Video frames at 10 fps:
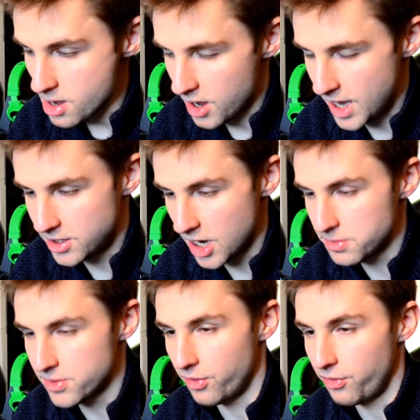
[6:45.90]
in terms
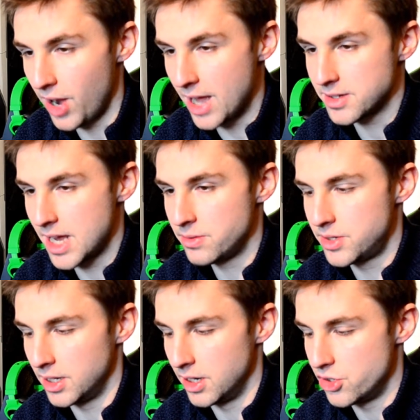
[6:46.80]
of a flat sound
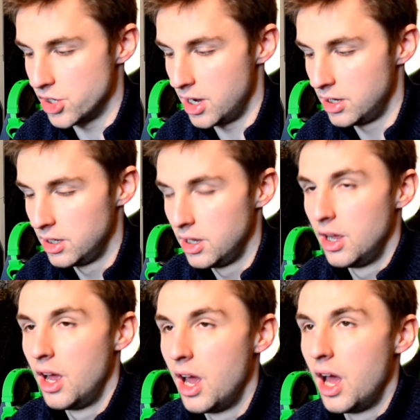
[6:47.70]
signature,
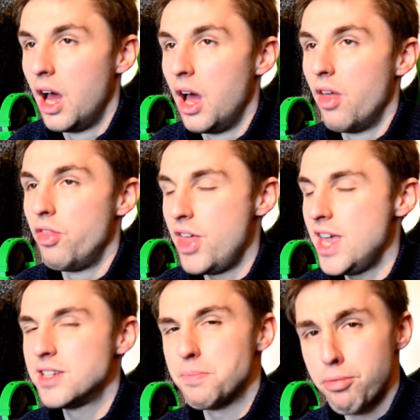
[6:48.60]

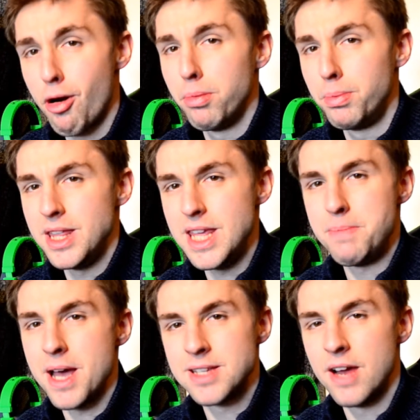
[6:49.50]
these are probably the
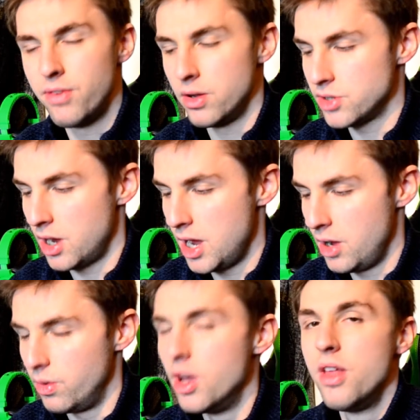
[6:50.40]
best headphones I
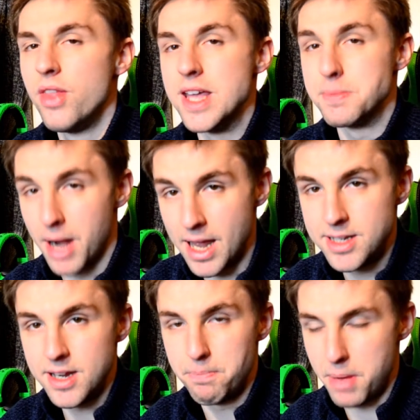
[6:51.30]
own. There's
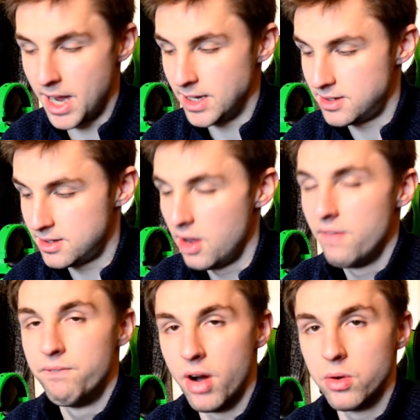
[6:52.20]
plenty of bass,
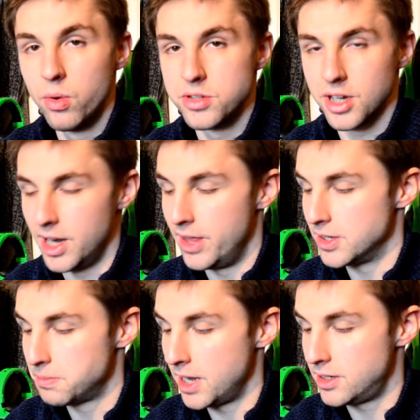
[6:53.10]
vocals are clear, there's
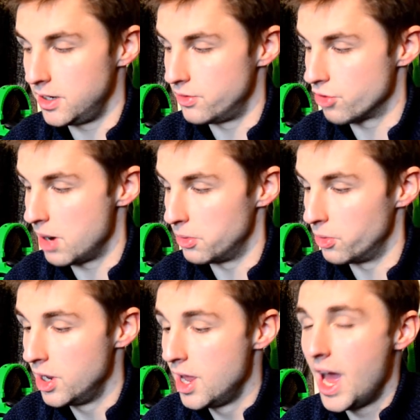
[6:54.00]
plenty of treble,
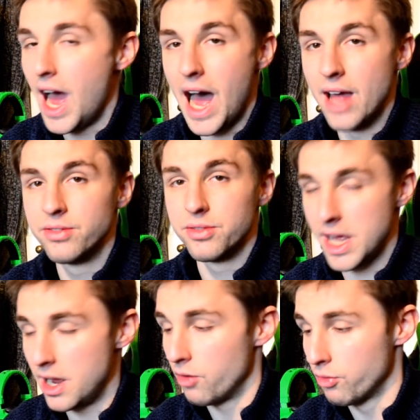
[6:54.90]
and they
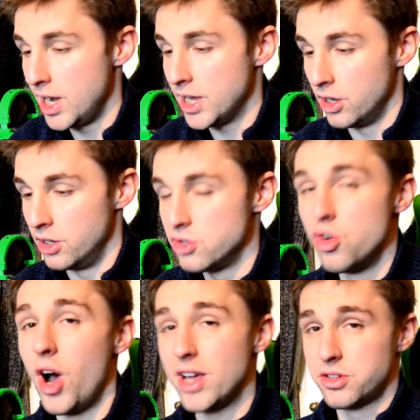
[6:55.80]
are really good.
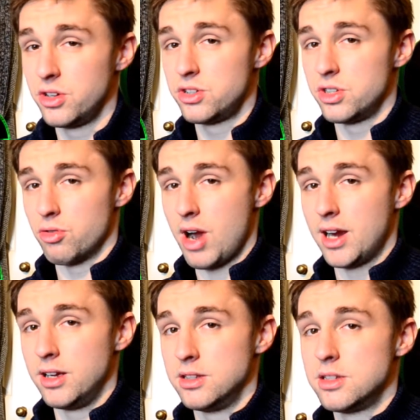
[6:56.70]
Not as good as the
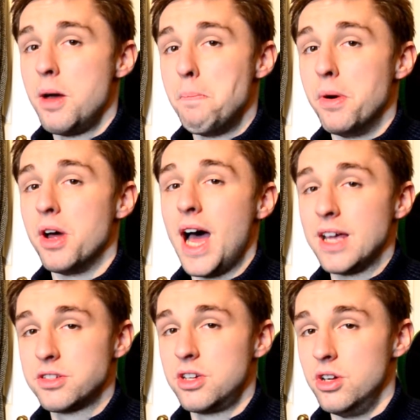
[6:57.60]
Krakens, but
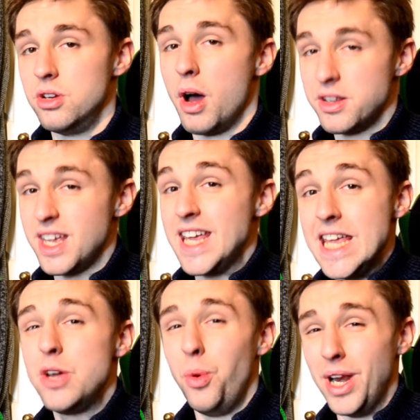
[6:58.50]
as good,
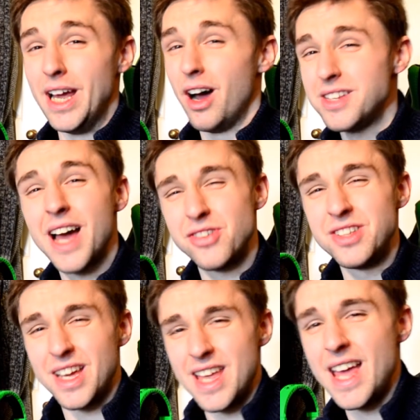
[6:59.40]
I'd actually say